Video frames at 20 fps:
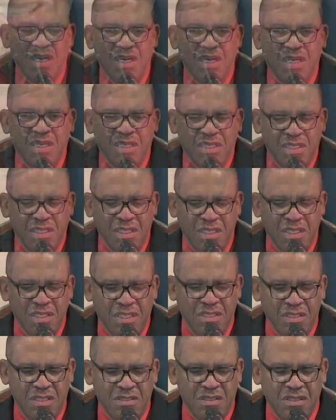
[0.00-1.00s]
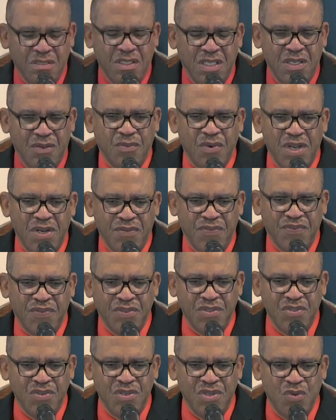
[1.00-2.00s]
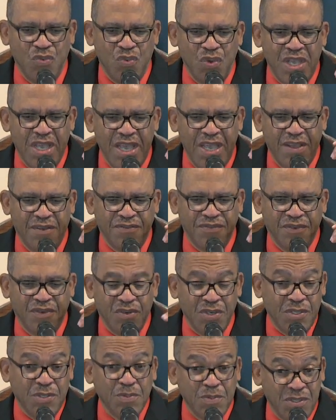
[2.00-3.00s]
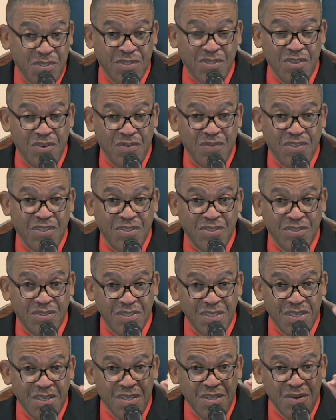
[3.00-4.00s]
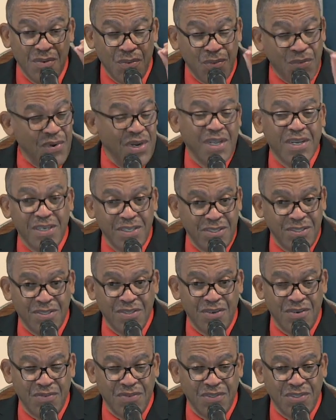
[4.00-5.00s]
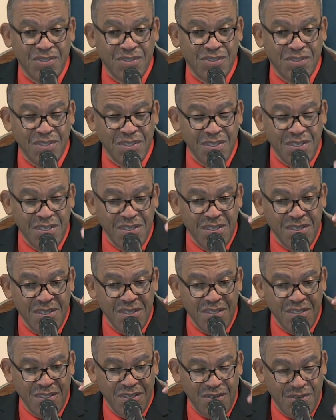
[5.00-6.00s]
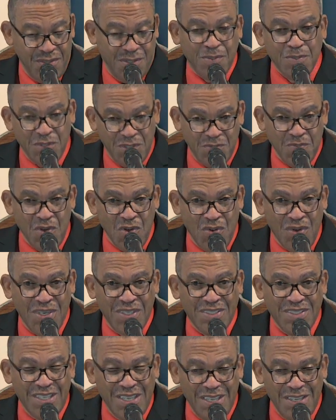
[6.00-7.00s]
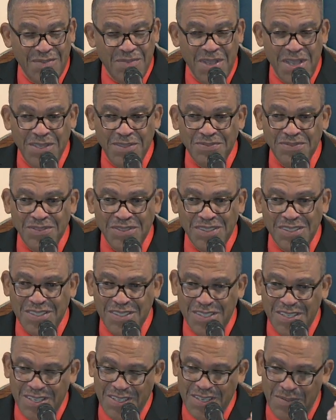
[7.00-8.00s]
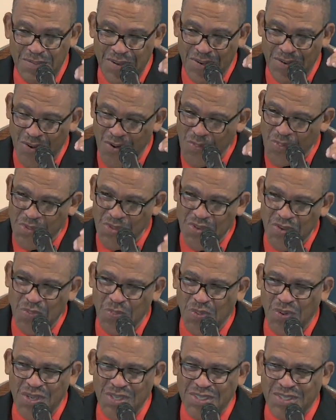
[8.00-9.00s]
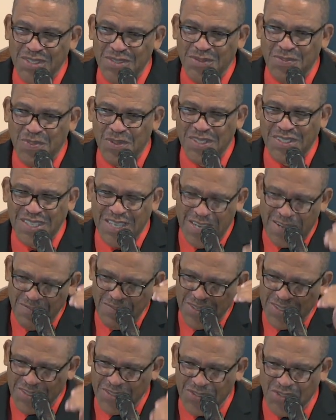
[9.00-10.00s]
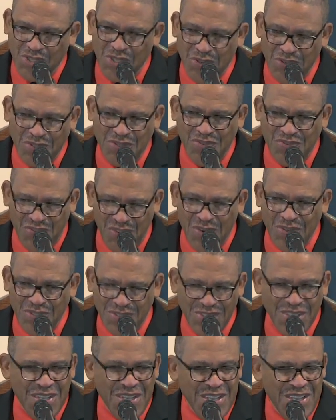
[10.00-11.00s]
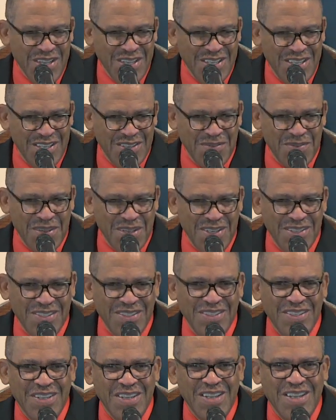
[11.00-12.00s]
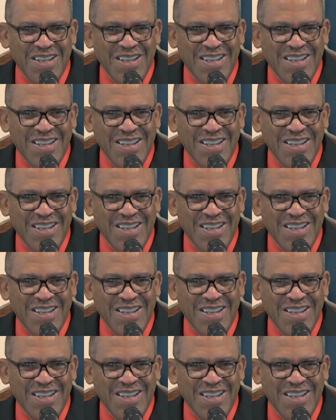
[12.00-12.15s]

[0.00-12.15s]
uh, many of you. Uh, get ready for New Year. We have Christmas service, regular service, Christmas morning. Amen. Come on, open your presents, but come to church first. Amen.